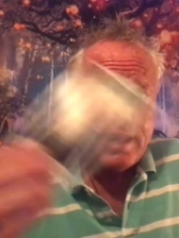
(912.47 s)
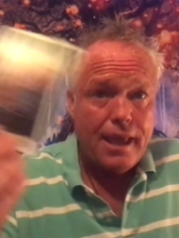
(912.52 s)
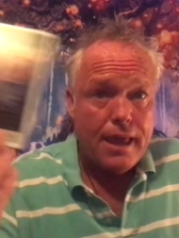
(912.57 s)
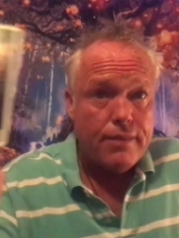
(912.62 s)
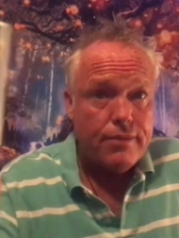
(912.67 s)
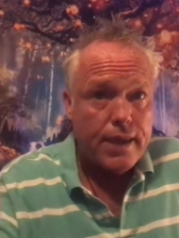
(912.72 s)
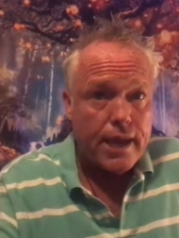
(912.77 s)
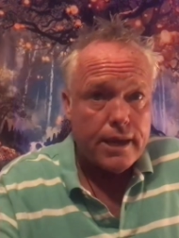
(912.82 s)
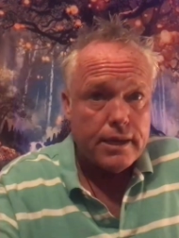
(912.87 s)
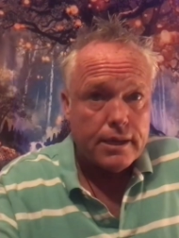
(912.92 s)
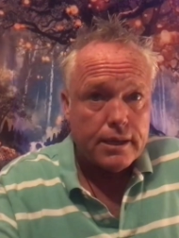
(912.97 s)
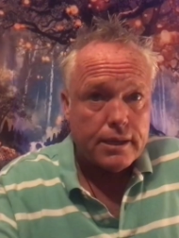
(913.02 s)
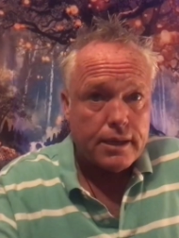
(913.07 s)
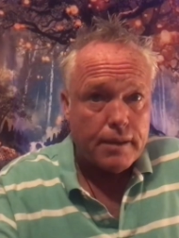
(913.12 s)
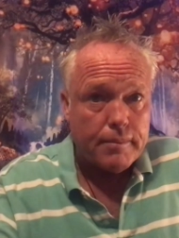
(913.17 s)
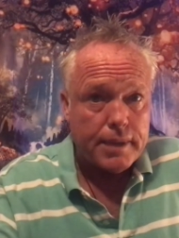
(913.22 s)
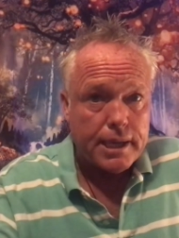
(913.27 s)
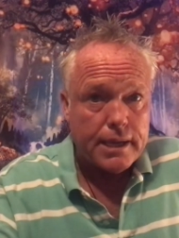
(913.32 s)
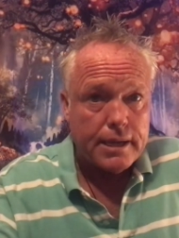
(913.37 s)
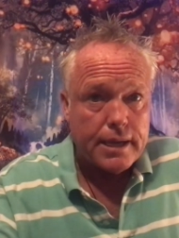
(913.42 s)
And then
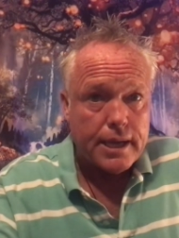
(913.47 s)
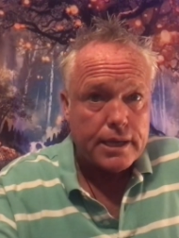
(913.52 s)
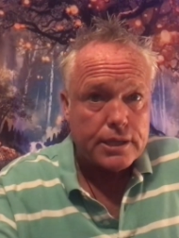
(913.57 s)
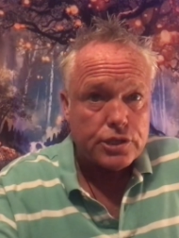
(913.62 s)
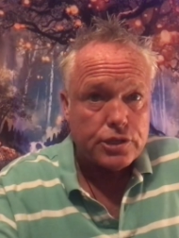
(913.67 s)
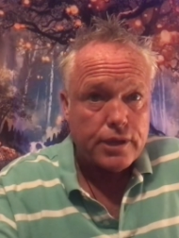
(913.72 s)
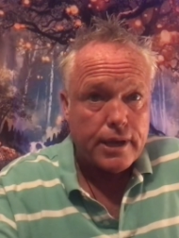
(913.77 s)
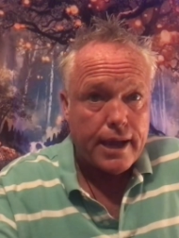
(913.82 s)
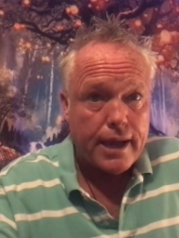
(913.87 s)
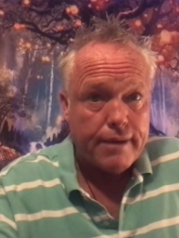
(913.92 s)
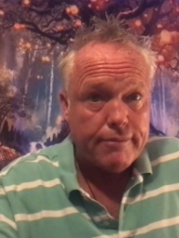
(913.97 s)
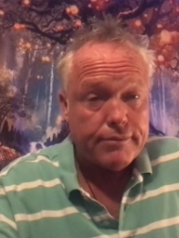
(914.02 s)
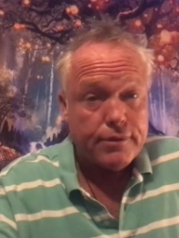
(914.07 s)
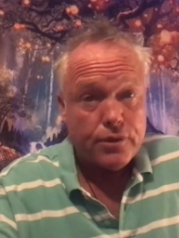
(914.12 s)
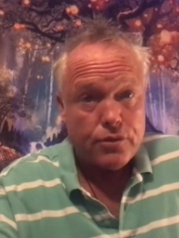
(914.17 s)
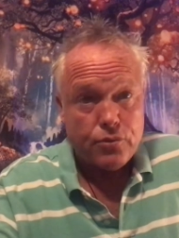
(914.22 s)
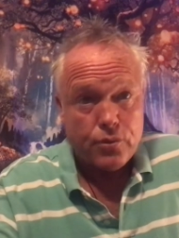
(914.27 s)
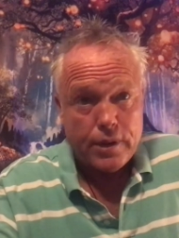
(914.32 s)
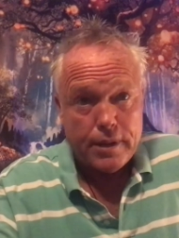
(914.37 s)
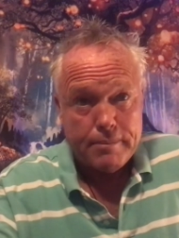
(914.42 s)
coming in next, you have
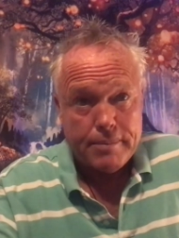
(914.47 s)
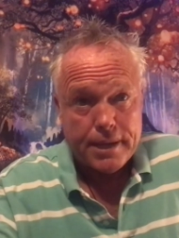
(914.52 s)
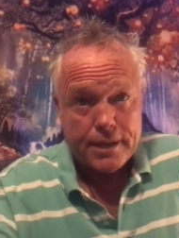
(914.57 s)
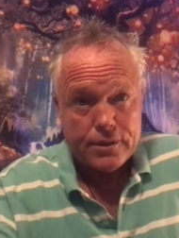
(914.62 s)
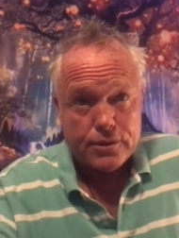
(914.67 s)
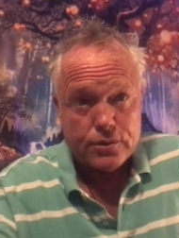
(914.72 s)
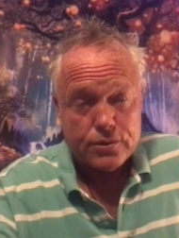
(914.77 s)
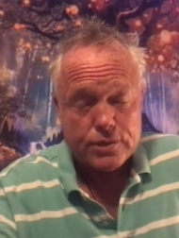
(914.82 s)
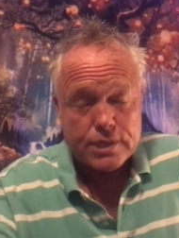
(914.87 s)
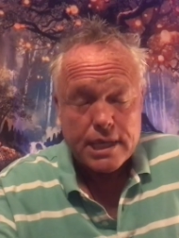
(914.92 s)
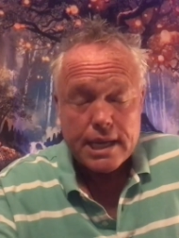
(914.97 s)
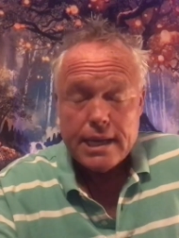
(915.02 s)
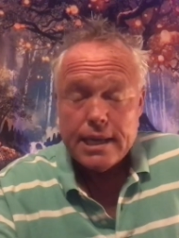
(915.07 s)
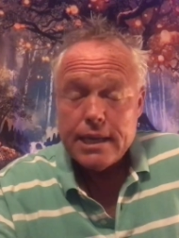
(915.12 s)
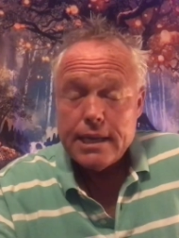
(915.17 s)
the Three of Pentacles.